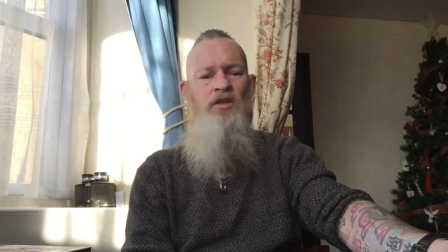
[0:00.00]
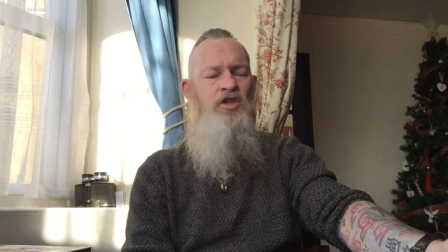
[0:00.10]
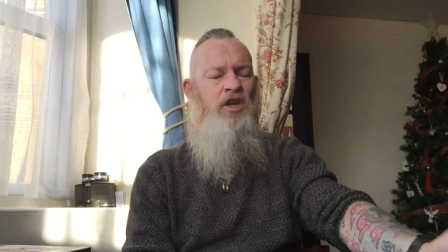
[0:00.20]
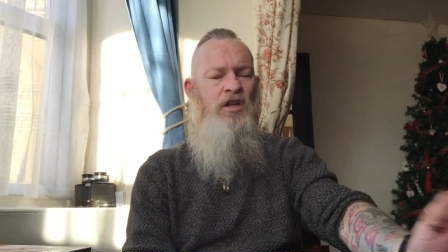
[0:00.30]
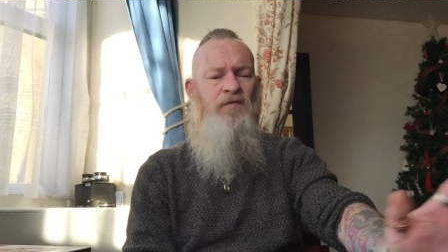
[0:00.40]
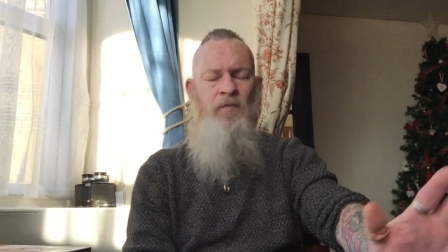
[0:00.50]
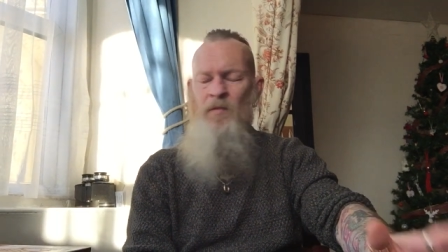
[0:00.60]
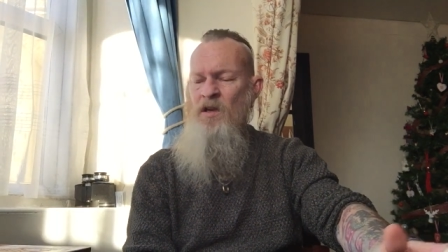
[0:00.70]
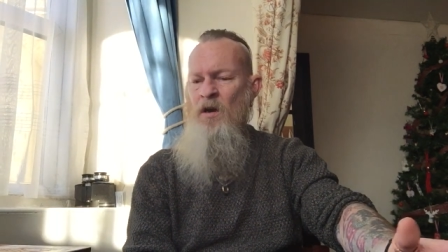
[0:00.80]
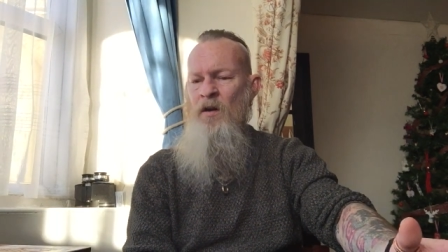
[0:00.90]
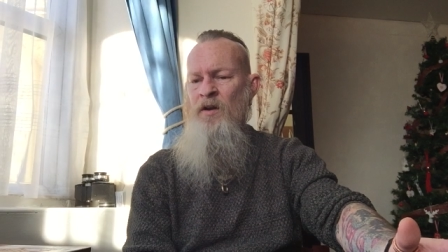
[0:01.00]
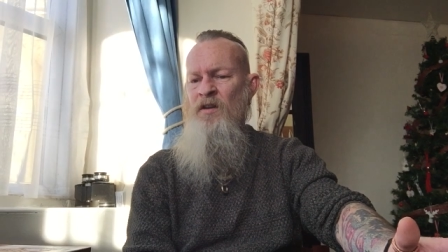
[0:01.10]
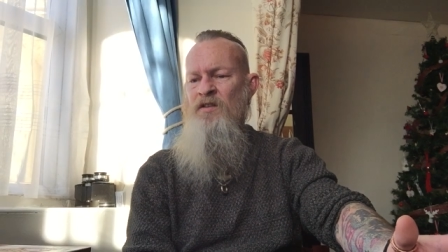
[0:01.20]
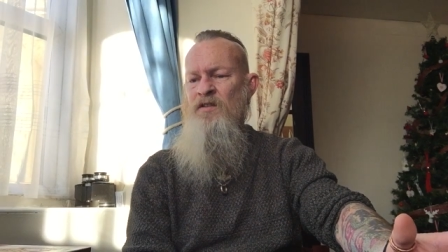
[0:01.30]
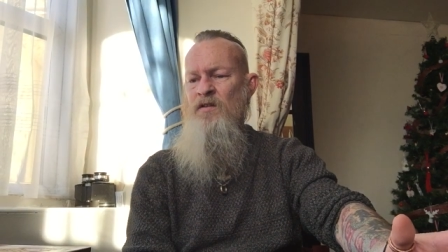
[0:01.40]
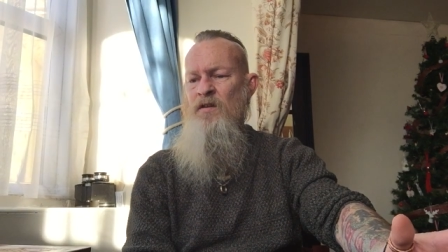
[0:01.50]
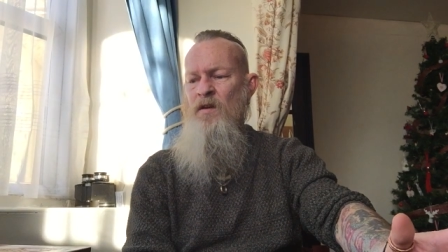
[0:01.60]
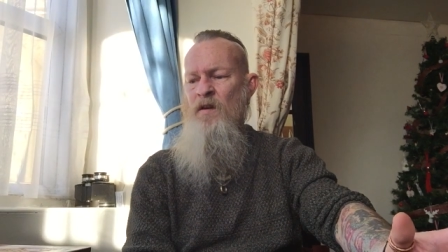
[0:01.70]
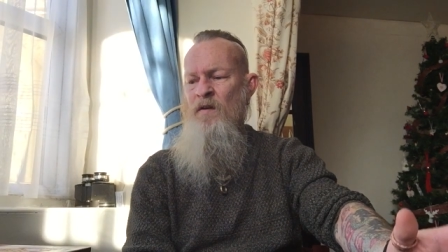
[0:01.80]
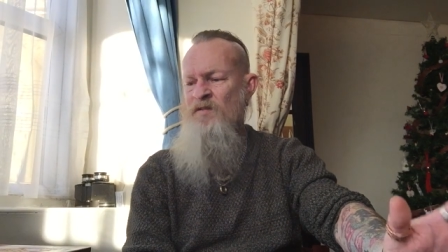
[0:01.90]
just from the kindness
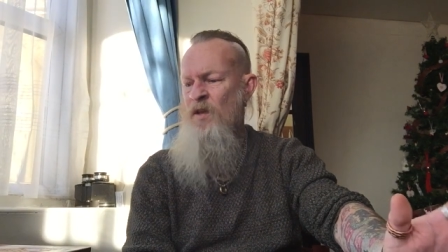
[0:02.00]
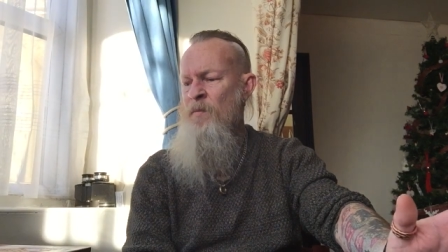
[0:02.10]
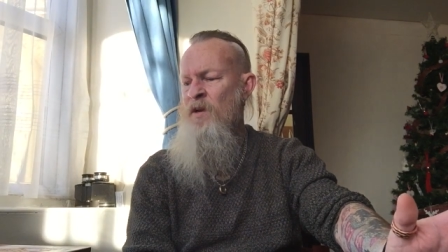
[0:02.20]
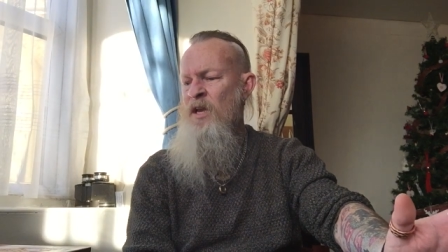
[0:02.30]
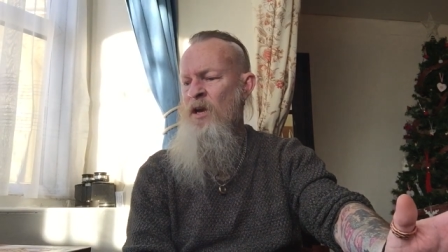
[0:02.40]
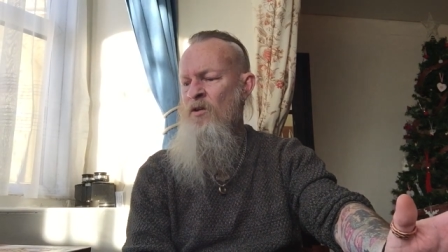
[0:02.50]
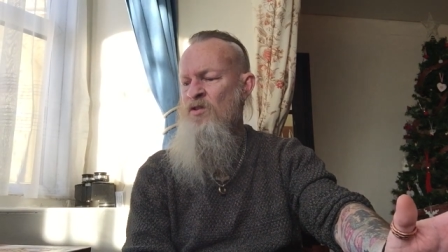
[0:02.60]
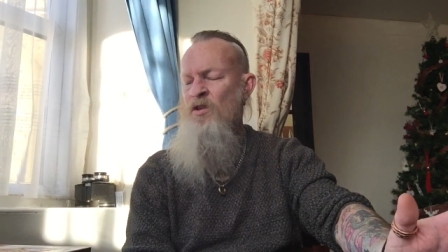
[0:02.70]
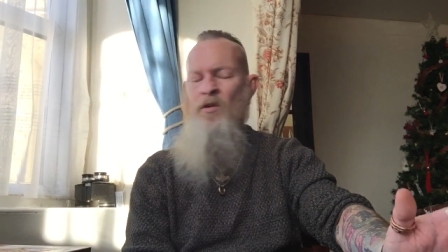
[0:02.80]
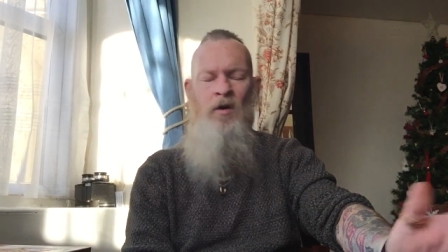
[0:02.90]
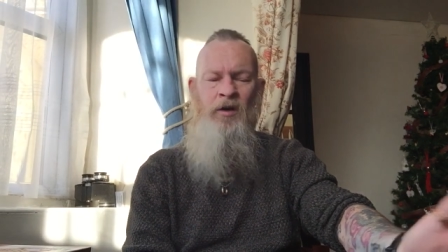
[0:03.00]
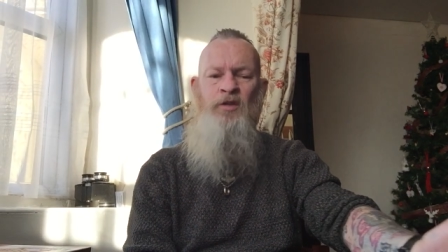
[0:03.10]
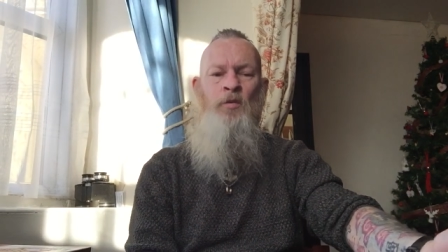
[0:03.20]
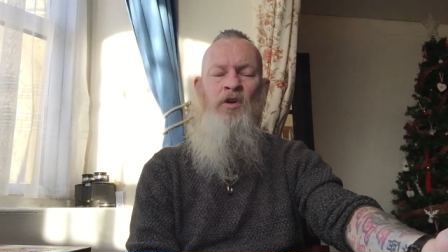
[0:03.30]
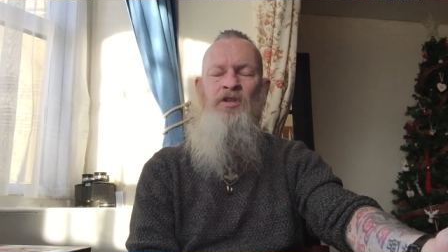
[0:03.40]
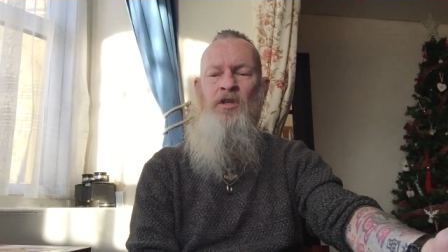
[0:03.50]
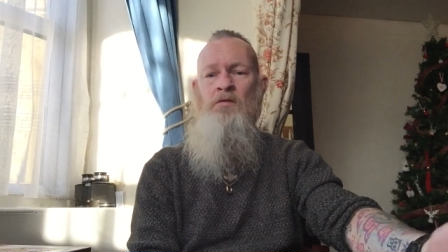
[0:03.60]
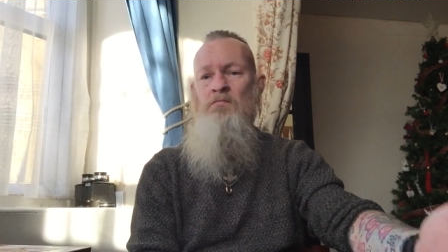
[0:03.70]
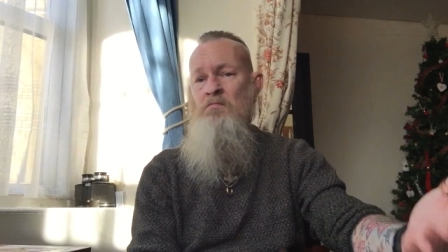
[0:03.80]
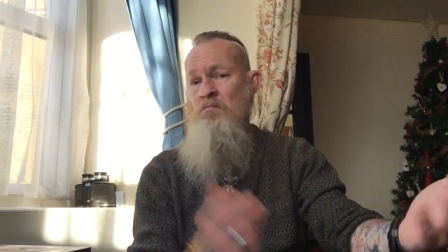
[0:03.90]
of somebody else who likes what I do,